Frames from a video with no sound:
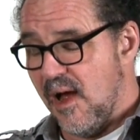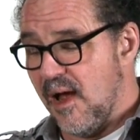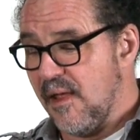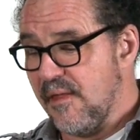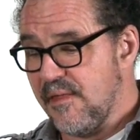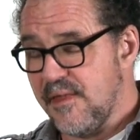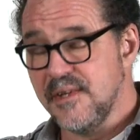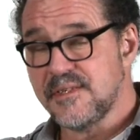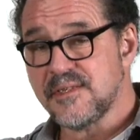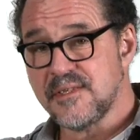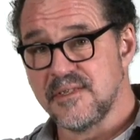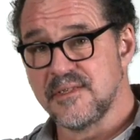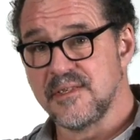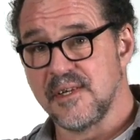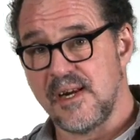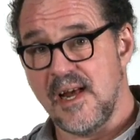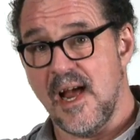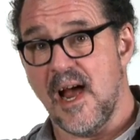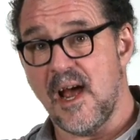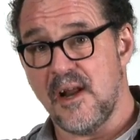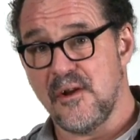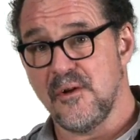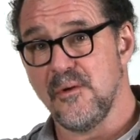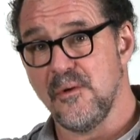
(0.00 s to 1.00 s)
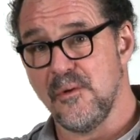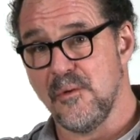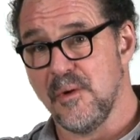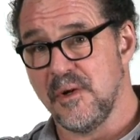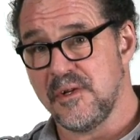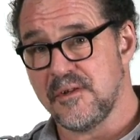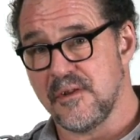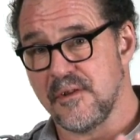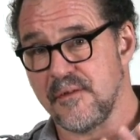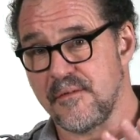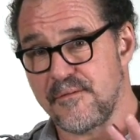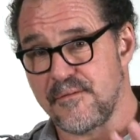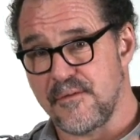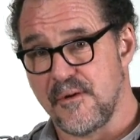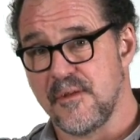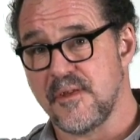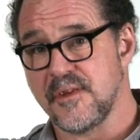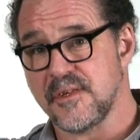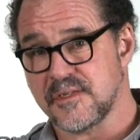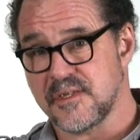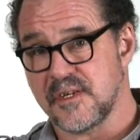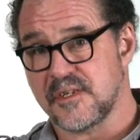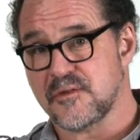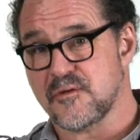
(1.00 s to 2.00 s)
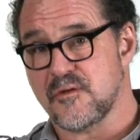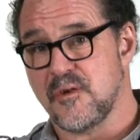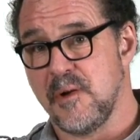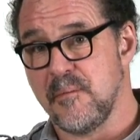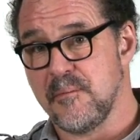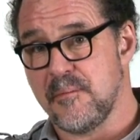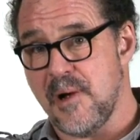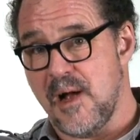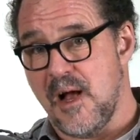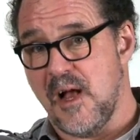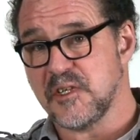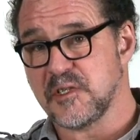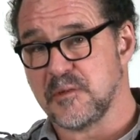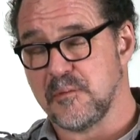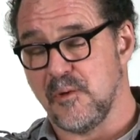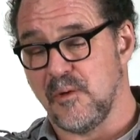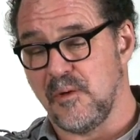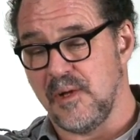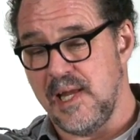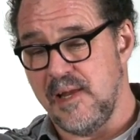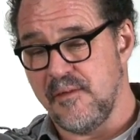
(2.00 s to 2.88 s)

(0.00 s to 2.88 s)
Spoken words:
This is the God who went to the furthest extreme possible,